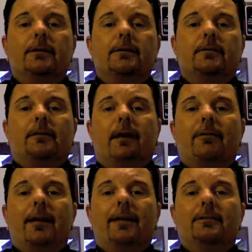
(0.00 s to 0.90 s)

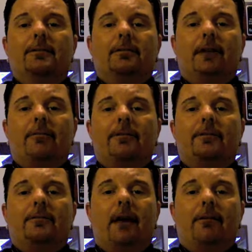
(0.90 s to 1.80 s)
seven eight seven
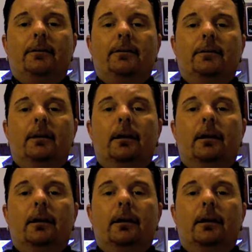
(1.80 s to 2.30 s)
seven.